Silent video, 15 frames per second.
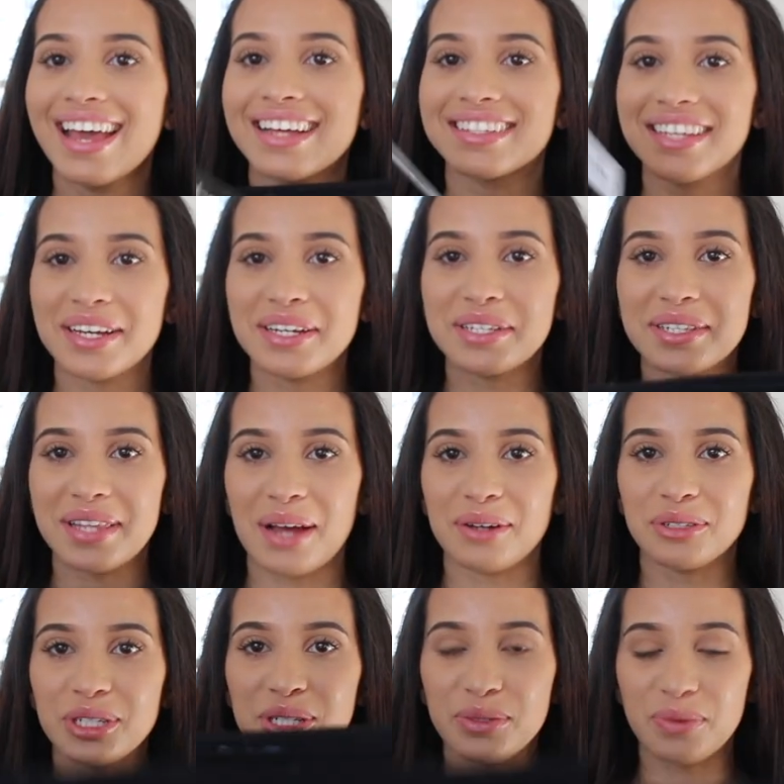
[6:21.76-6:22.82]
It's like a
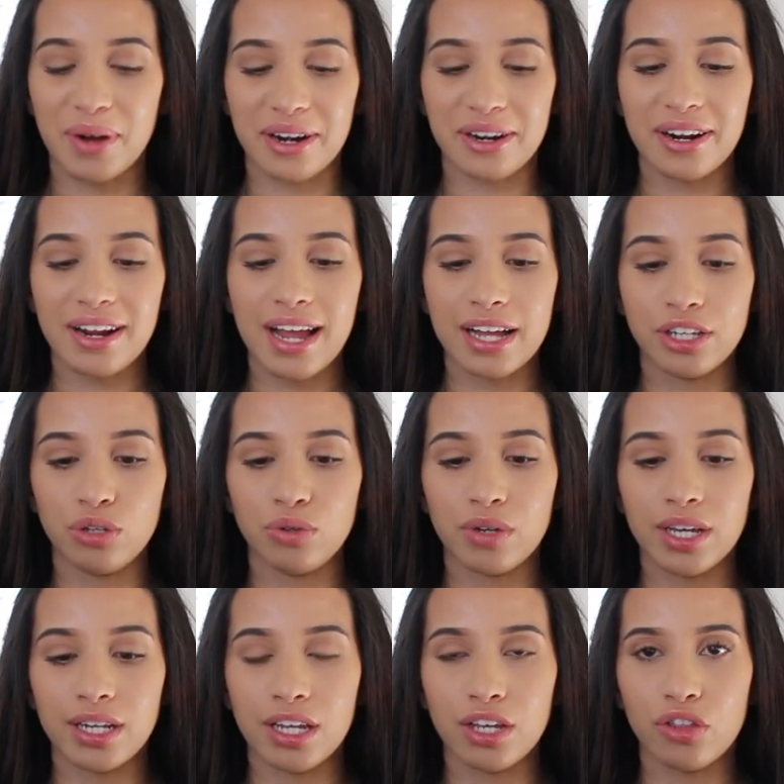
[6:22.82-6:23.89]
slouchy sweater and you
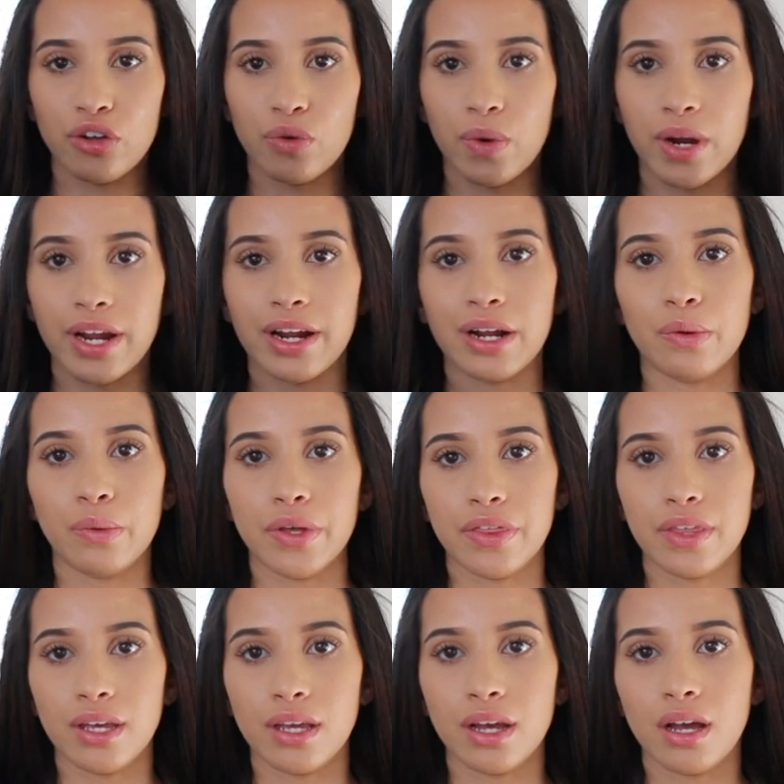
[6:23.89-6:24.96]
can either wear it with
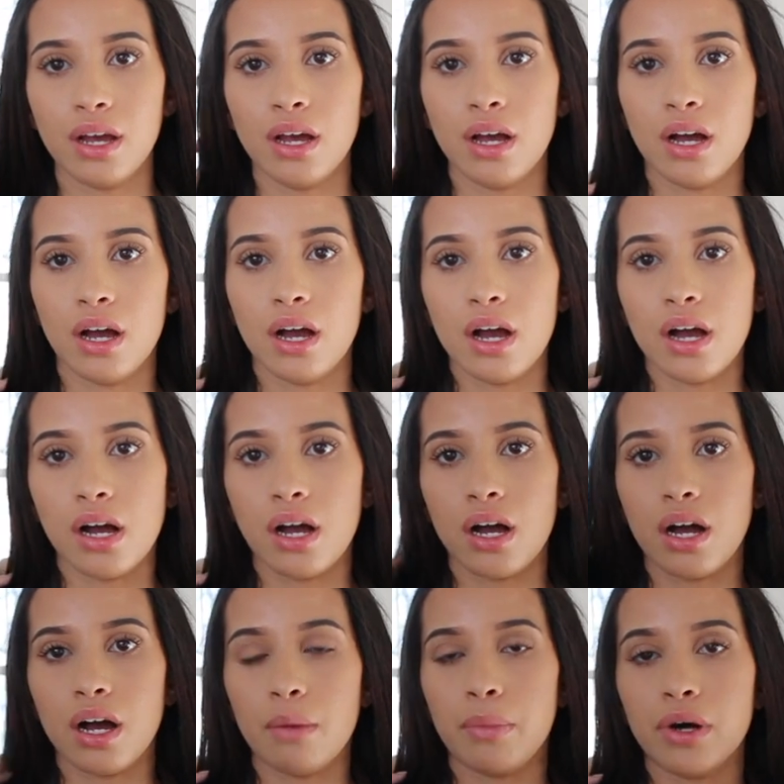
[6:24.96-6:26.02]
it
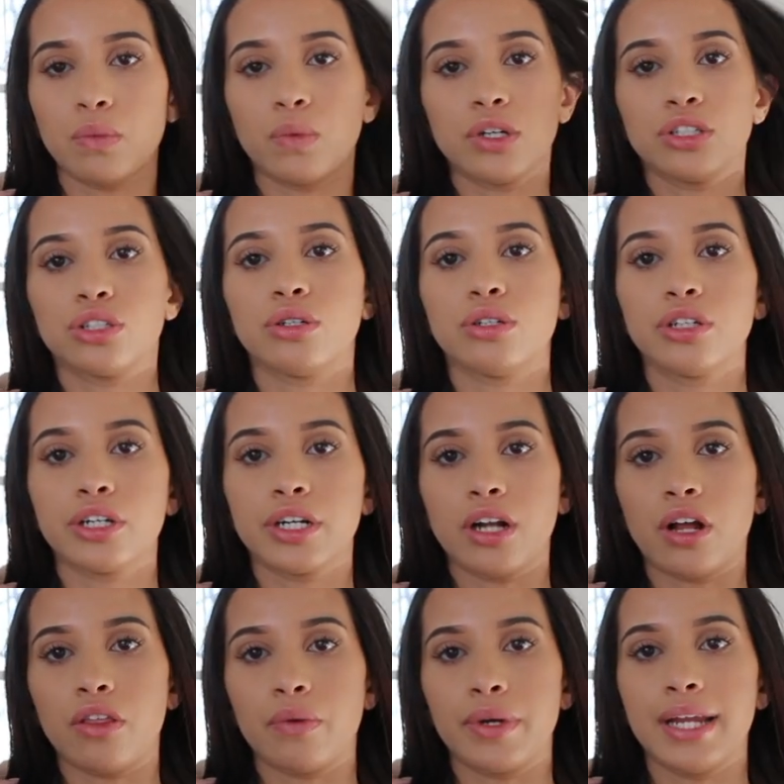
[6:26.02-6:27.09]
up on one shoulder and
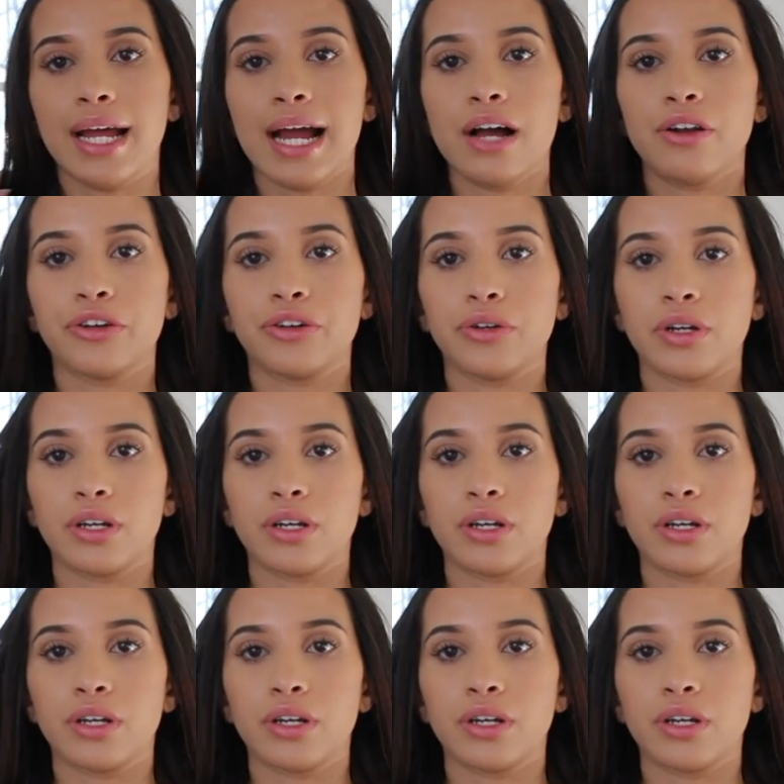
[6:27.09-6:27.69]
all the way down or you